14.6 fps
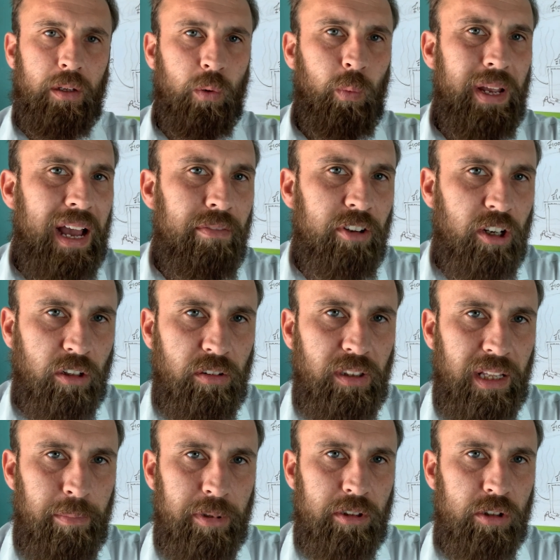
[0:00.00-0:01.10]
we have an
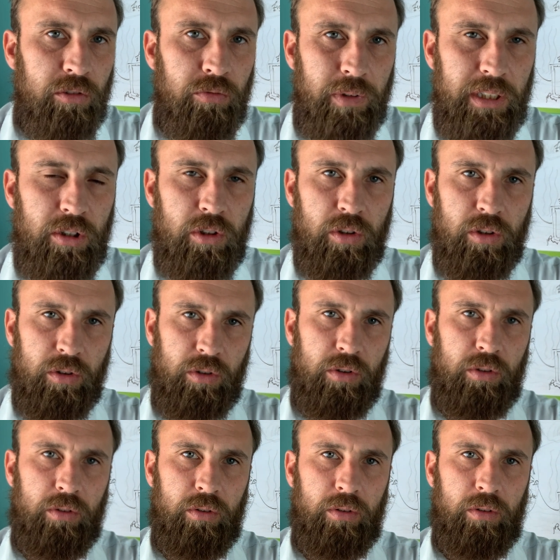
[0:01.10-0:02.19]
unlimited
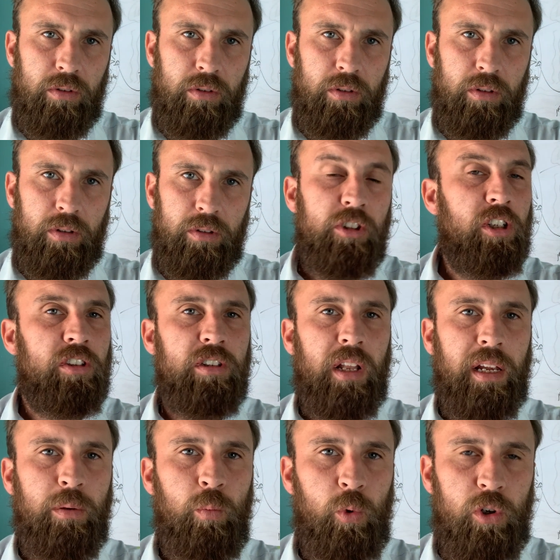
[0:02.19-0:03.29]
resource, just
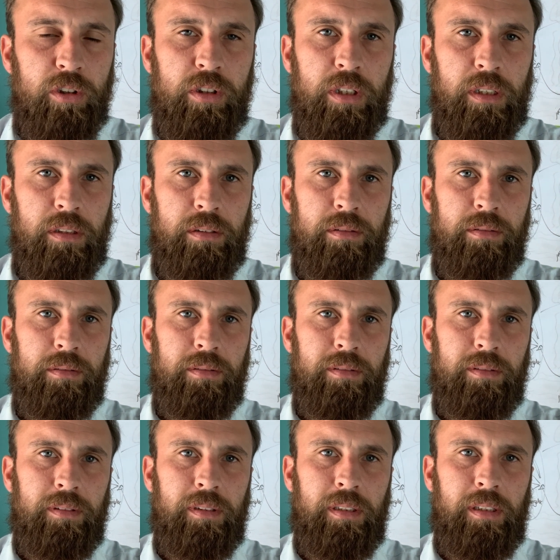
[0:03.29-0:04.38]
like water.
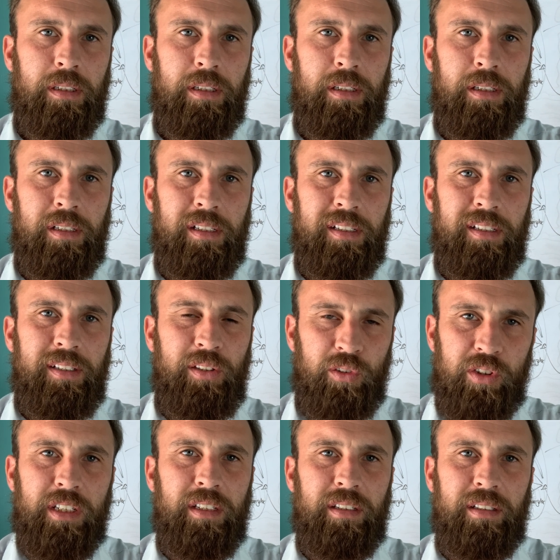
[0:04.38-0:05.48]
You
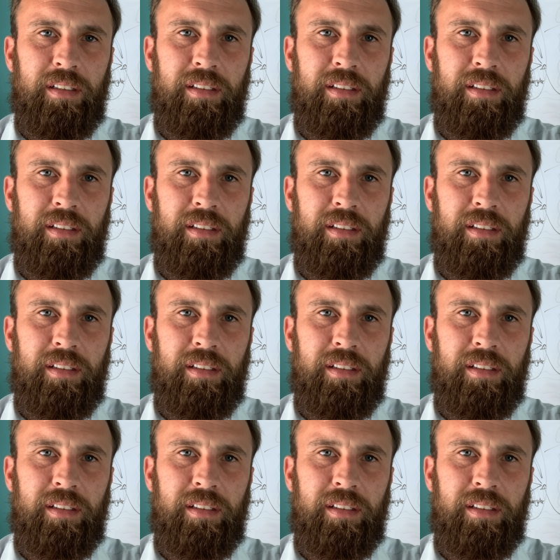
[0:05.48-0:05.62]
see,